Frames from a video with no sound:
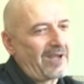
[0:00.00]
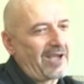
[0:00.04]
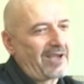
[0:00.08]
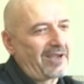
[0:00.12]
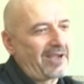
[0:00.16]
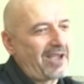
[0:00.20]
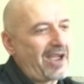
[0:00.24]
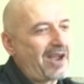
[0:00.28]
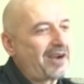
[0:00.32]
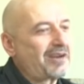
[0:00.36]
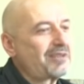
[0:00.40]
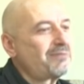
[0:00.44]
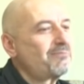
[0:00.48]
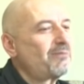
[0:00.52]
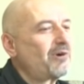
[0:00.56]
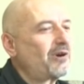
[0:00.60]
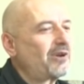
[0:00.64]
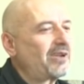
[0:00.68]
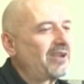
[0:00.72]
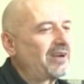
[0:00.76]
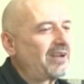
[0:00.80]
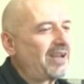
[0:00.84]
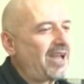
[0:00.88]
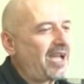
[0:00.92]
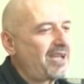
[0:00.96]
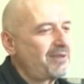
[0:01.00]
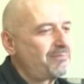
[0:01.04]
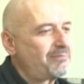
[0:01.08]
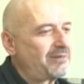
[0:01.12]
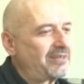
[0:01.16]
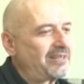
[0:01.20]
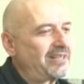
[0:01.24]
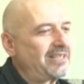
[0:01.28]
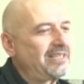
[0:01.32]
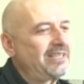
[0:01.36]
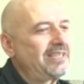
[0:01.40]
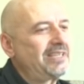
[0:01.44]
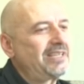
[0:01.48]
Karin
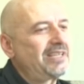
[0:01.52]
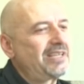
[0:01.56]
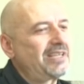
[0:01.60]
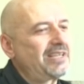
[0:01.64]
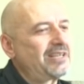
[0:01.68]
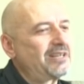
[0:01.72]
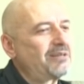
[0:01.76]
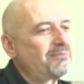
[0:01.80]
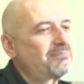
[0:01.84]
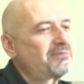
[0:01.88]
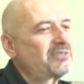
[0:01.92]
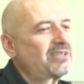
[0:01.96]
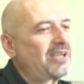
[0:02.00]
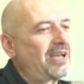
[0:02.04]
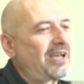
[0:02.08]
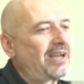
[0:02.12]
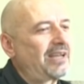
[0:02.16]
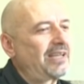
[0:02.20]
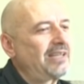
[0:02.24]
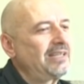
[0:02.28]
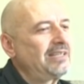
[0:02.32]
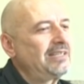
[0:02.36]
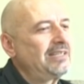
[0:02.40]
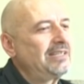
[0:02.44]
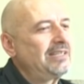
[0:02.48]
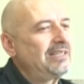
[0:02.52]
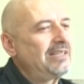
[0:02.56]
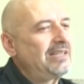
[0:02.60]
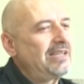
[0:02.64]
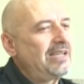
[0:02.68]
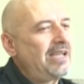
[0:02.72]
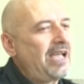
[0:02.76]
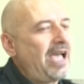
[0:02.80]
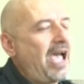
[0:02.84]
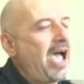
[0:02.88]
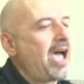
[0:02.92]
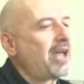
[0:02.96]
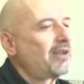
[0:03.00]
Library in Uppsala,
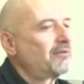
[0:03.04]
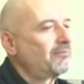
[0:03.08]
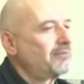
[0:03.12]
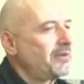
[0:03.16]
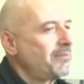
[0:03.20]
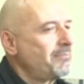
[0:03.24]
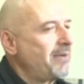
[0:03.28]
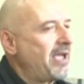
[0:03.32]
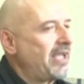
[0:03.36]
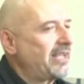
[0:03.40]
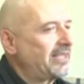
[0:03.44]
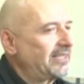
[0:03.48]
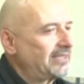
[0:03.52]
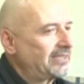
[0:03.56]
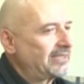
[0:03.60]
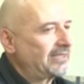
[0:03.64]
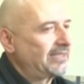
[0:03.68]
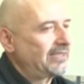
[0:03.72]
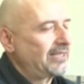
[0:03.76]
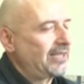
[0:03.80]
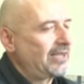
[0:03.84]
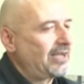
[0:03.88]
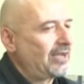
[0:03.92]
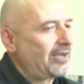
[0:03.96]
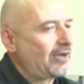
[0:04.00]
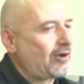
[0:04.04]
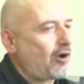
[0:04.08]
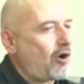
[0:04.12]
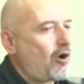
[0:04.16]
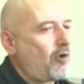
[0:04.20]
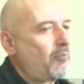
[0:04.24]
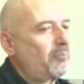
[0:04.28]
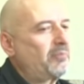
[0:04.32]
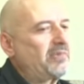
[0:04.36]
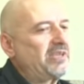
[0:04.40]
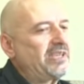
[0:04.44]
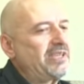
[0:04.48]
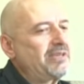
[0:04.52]
and we make
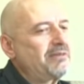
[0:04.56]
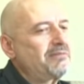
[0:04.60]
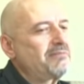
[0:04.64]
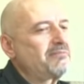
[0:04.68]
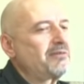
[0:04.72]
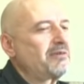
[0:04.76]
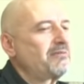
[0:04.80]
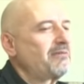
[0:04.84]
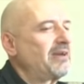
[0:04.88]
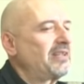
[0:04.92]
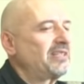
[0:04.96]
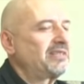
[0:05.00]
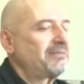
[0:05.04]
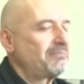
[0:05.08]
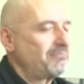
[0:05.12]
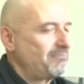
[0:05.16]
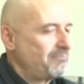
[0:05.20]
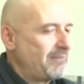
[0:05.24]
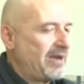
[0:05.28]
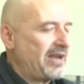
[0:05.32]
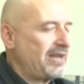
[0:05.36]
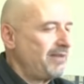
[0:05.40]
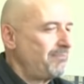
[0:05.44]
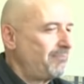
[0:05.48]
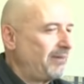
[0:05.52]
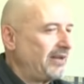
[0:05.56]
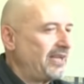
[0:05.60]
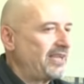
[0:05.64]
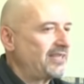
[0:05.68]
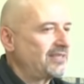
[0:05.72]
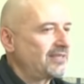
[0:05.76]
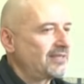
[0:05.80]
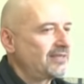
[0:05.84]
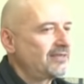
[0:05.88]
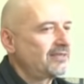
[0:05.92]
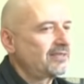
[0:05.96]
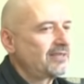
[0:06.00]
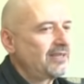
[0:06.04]
copy. We went many
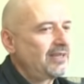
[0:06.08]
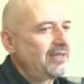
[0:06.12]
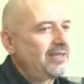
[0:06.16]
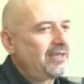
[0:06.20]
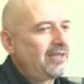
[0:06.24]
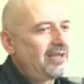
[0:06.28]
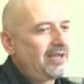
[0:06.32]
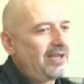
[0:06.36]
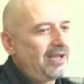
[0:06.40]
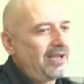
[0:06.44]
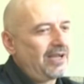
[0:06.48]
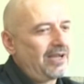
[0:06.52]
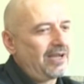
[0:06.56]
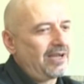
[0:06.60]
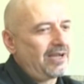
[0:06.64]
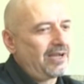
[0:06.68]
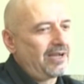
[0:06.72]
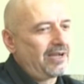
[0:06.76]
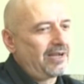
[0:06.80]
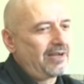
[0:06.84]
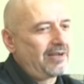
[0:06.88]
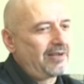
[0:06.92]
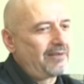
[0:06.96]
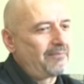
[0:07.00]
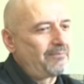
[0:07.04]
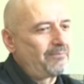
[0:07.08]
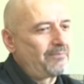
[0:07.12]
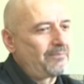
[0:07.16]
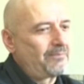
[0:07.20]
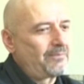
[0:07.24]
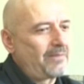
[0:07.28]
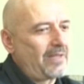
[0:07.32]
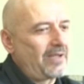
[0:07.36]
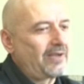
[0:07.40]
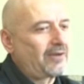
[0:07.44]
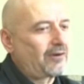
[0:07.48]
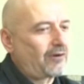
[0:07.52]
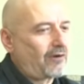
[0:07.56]
places,
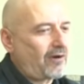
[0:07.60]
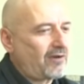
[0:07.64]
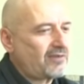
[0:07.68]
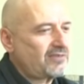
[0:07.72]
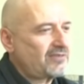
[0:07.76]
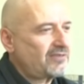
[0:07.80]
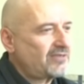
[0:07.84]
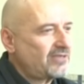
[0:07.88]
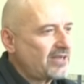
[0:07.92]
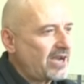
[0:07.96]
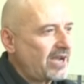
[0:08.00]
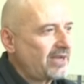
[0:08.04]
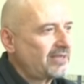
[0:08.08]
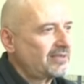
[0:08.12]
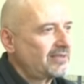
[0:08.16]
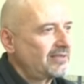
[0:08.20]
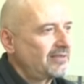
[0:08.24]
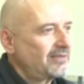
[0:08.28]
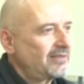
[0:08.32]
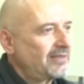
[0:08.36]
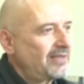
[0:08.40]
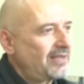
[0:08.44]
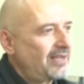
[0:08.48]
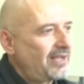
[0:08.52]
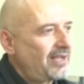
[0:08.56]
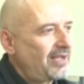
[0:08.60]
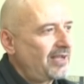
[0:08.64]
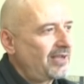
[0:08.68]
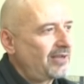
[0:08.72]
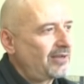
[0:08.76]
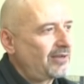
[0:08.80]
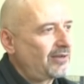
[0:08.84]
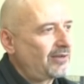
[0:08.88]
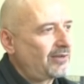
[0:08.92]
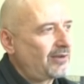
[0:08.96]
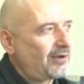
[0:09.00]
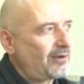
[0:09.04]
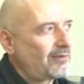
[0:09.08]
cross-checked,
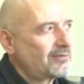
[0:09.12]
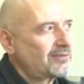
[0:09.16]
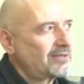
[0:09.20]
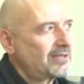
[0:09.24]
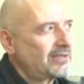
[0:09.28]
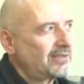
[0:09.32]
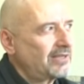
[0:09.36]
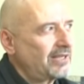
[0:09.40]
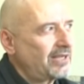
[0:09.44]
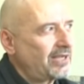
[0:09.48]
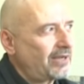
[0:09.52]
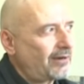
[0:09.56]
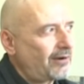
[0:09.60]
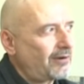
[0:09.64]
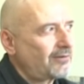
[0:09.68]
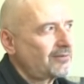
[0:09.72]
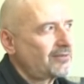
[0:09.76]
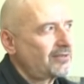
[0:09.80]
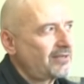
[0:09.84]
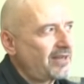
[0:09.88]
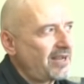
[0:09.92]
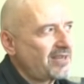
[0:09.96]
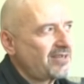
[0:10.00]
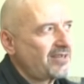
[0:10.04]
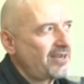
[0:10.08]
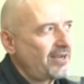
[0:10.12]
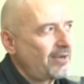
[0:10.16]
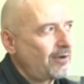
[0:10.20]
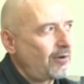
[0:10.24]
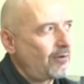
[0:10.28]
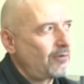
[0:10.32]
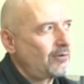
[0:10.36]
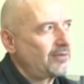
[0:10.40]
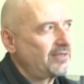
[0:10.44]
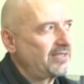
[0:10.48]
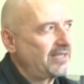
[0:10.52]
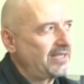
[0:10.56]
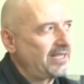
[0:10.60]
constantly cross-checking
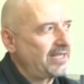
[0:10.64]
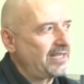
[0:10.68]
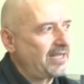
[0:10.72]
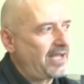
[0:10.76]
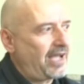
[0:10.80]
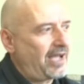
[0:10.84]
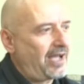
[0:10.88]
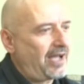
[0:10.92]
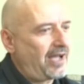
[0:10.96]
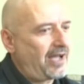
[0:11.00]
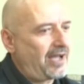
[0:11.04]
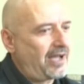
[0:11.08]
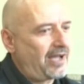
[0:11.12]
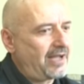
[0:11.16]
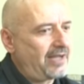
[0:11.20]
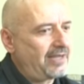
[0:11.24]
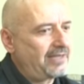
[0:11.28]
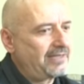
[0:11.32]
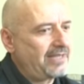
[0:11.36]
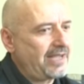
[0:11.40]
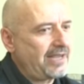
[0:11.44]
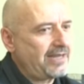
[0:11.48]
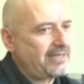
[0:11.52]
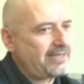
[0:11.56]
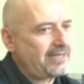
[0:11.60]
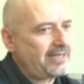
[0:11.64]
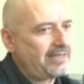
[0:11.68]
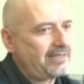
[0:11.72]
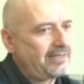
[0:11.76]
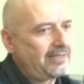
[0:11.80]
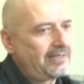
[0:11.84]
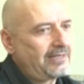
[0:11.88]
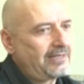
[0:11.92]
all the data,